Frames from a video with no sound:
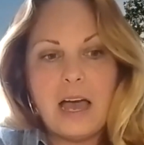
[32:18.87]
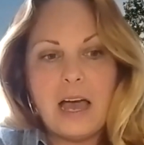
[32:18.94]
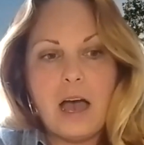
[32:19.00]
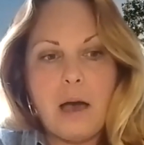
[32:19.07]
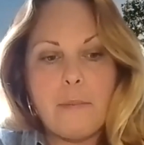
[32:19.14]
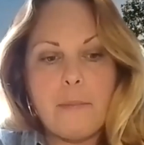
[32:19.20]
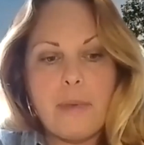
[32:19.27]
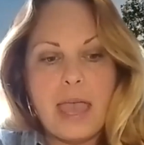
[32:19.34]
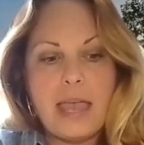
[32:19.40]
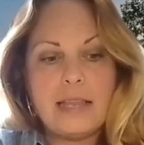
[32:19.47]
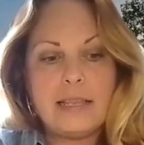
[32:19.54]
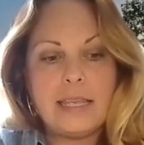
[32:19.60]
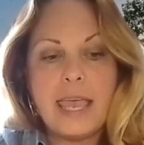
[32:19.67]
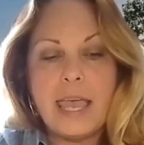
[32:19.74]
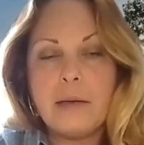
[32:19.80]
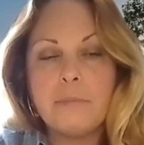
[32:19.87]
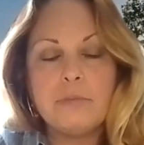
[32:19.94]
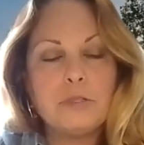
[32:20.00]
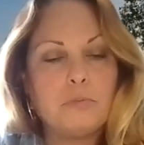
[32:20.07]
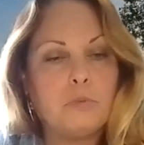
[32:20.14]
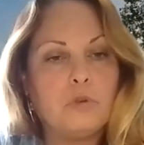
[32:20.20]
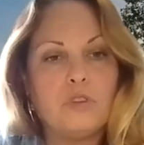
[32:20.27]
And
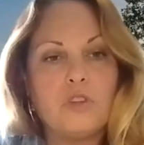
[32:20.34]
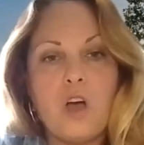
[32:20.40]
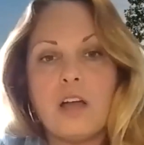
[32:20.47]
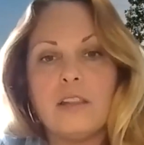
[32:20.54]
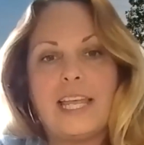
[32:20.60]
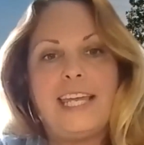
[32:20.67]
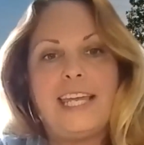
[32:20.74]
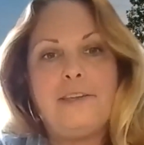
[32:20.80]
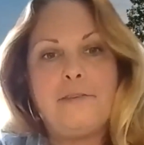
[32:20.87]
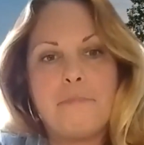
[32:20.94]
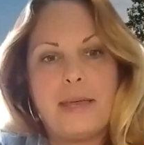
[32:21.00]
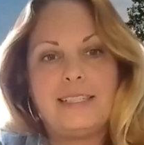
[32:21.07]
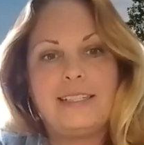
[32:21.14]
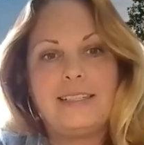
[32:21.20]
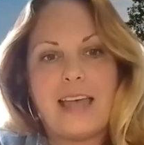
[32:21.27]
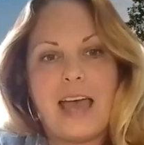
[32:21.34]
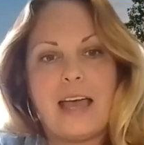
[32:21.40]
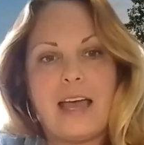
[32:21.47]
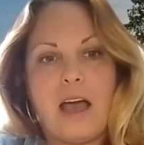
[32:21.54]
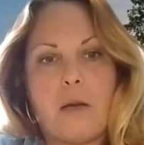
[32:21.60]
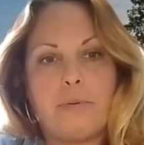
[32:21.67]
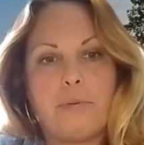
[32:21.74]
camps will not let you miss
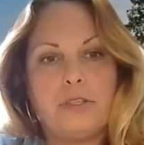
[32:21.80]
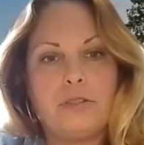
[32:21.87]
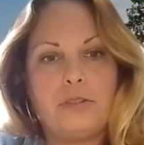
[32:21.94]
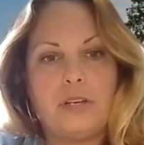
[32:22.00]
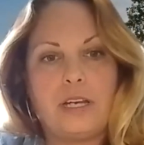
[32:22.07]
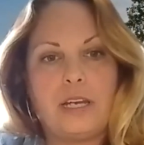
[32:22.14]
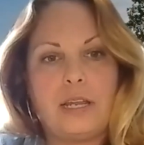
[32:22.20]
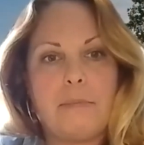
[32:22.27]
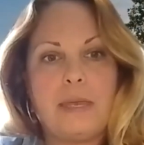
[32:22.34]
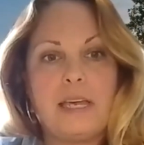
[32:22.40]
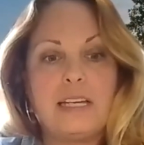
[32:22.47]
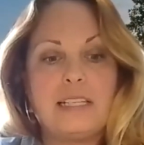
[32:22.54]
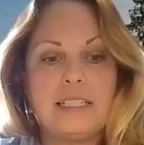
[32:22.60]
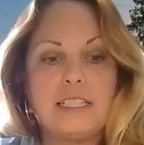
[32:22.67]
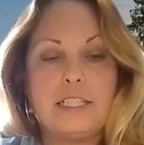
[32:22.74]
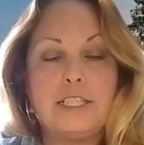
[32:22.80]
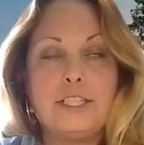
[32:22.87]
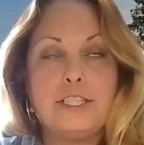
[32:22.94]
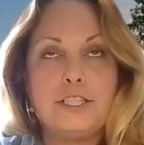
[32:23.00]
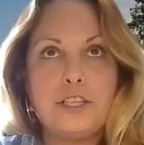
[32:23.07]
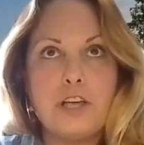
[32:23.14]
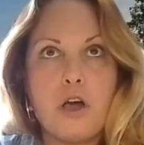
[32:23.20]
that opportunity because
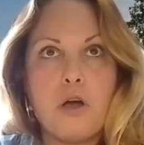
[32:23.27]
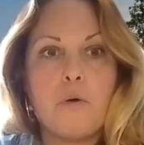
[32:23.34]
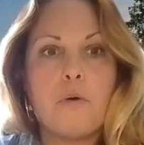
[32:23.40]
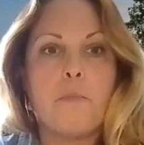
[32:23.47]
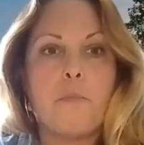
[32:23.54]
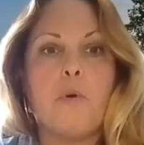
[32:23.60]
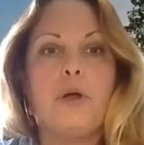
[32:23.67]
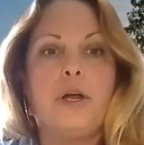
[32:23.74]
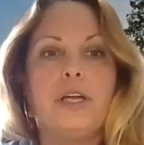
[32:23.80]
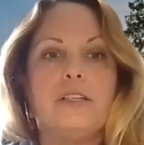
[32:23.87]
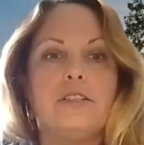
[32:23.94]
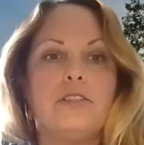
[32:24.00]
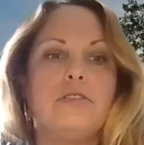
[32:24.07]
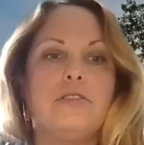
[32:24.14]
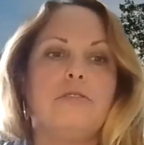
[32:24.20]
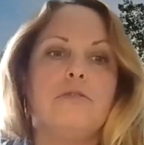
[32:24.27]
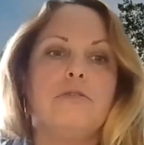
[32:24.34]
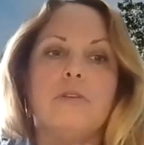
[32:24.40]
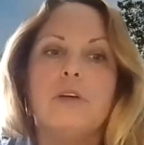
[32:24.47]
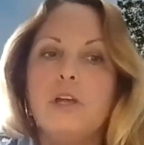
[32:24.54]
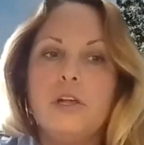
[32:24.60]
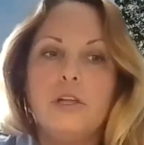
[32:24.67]
it's so important
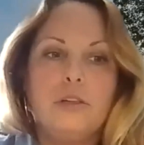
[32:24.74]
to